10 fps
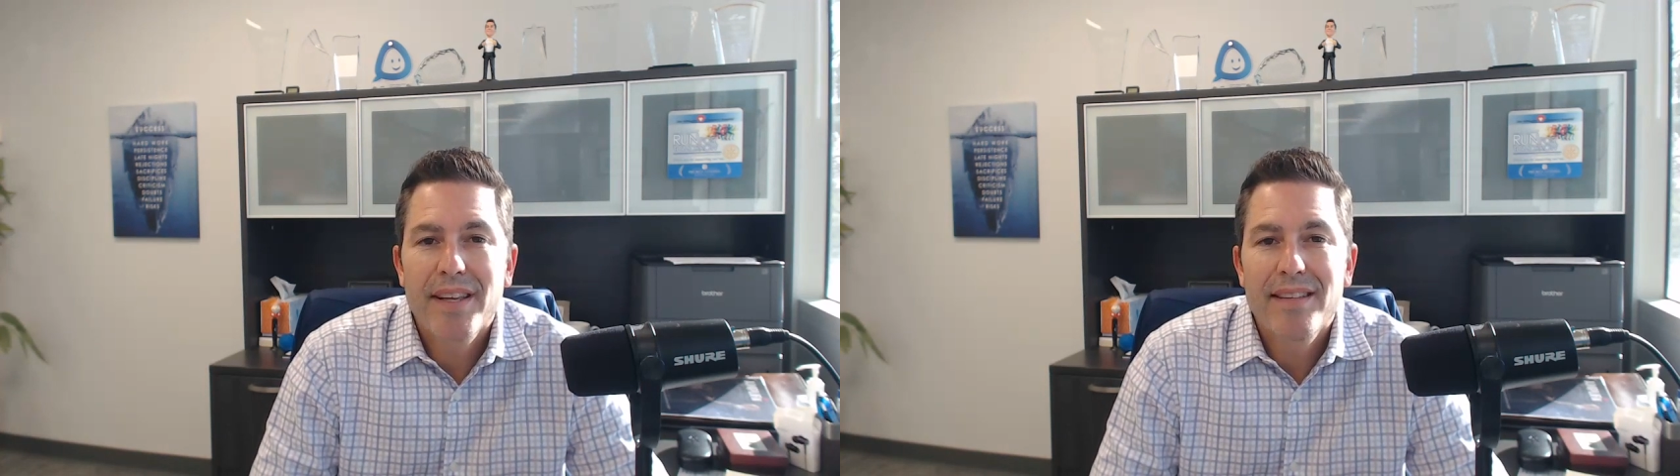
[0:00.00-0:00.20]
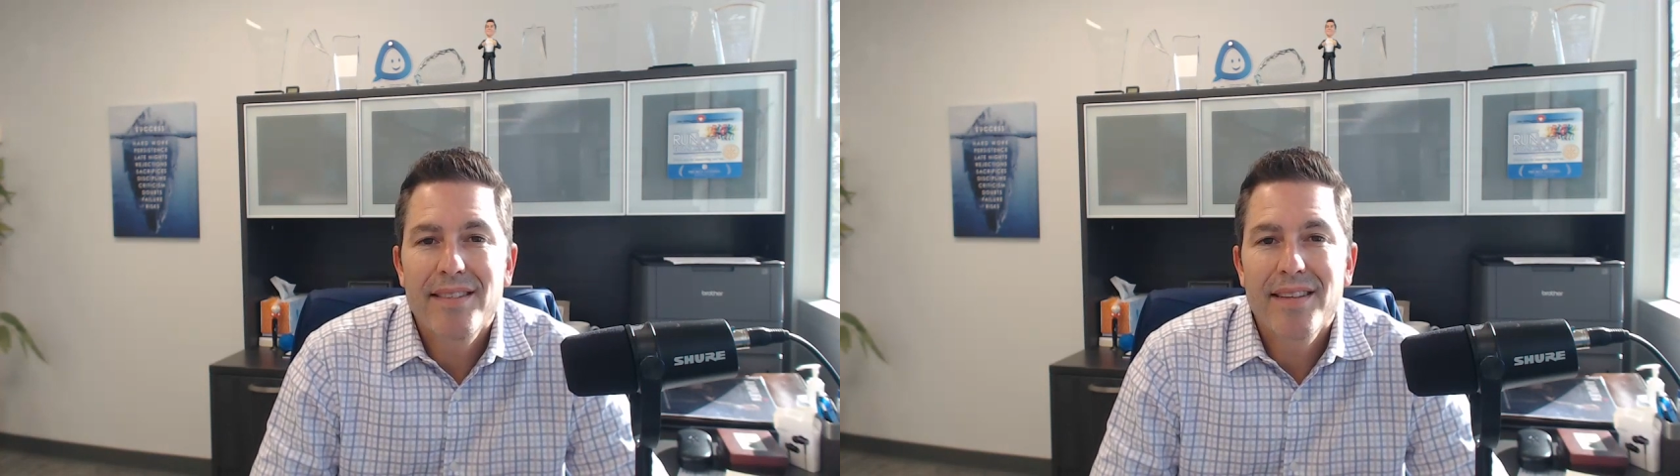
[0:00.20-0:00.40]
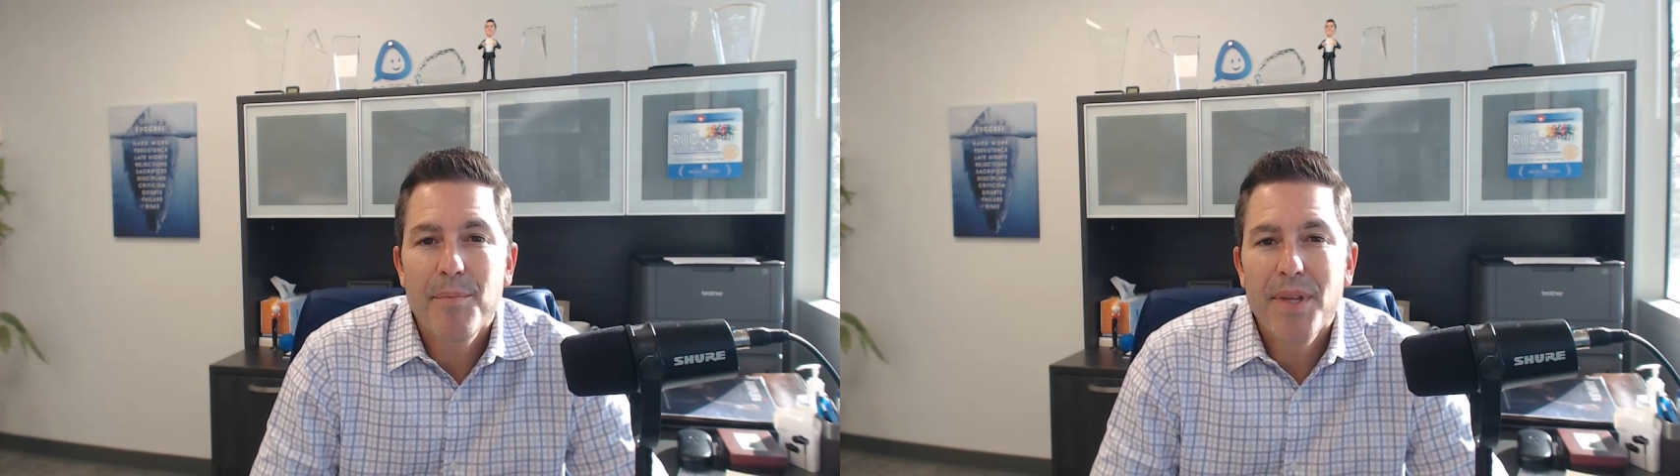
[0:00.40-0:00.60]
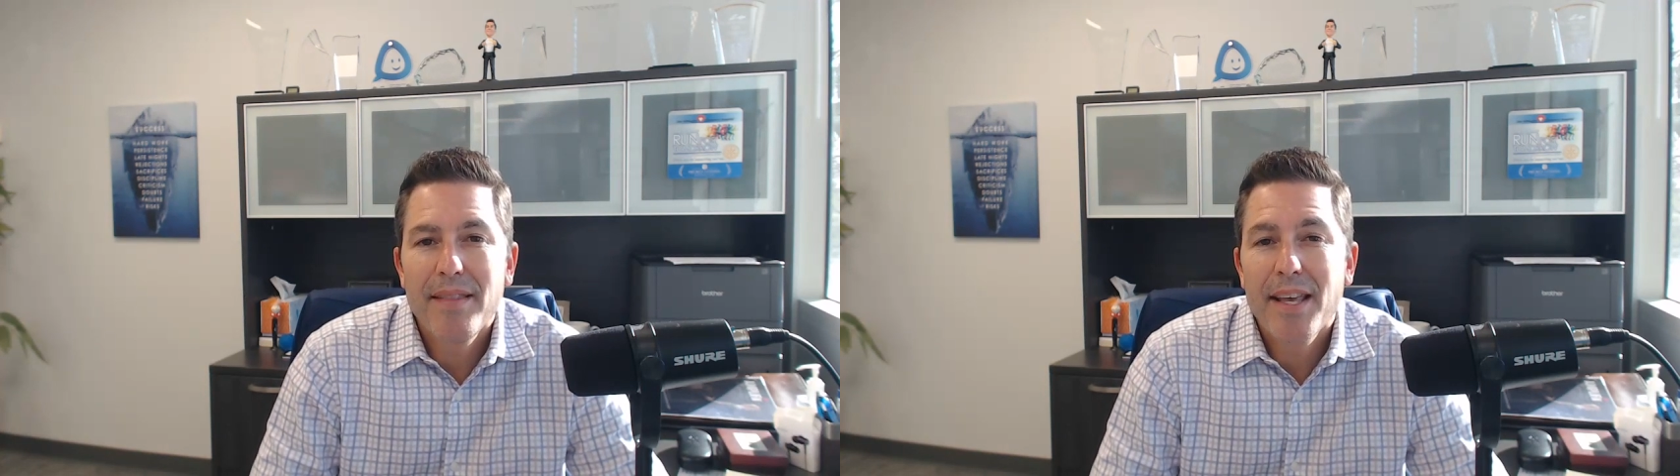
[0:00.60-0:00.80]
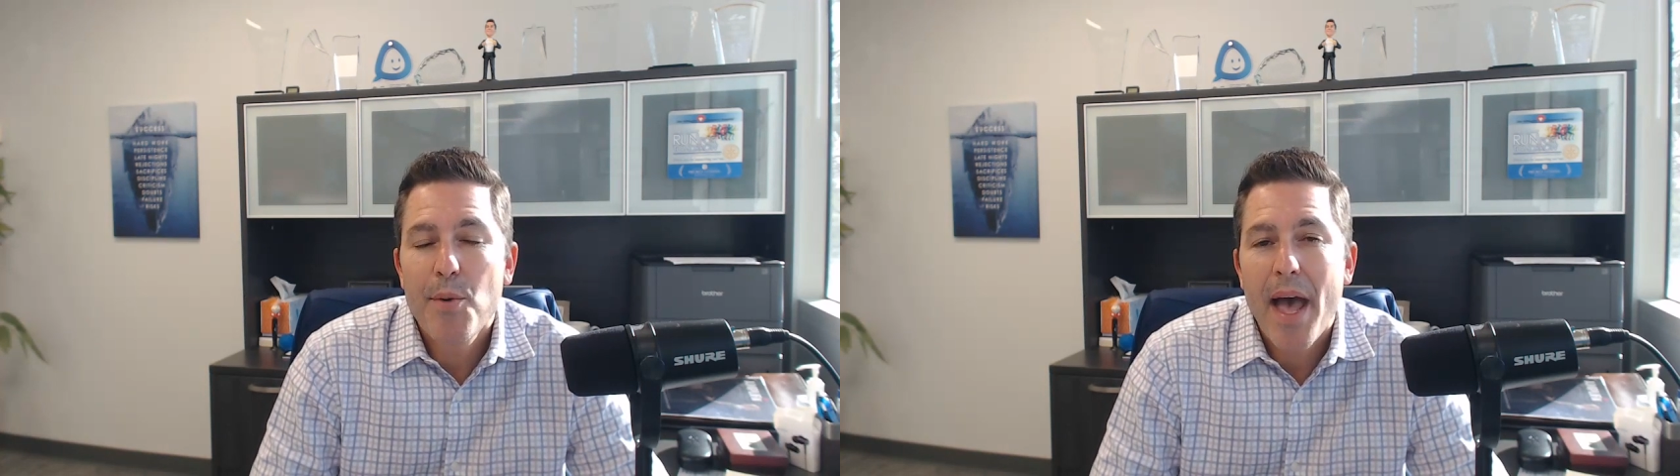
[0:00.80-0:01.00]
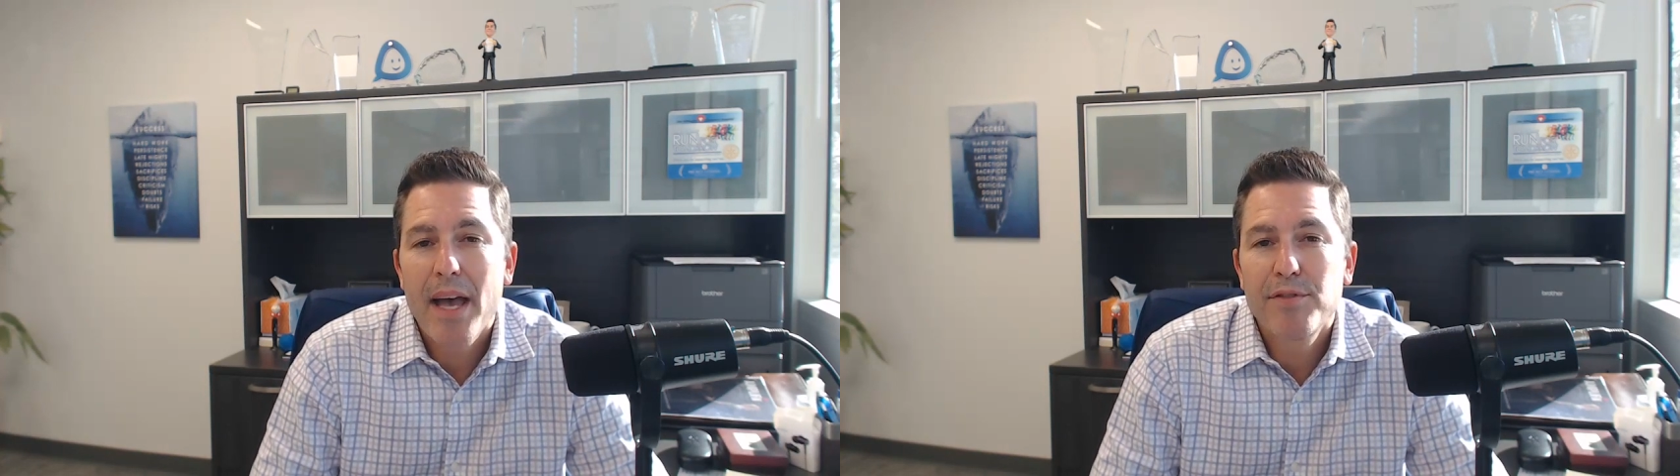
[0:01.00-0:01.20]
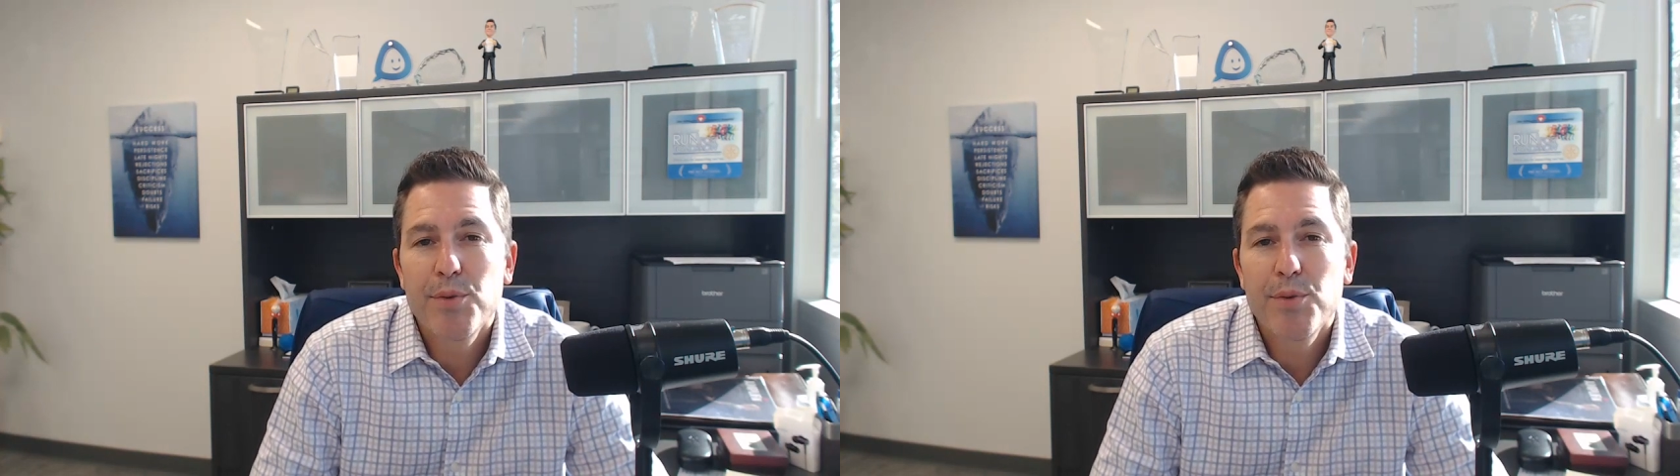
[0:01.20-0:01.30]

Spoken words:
is something that you have